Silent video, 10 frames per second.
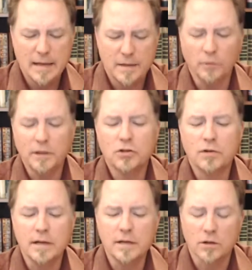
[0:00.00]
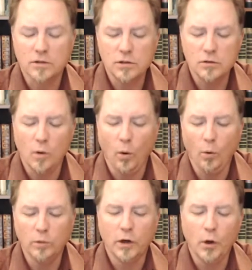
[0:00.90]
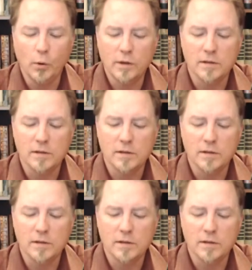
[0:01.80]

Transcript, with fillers: The only trees are two old oaks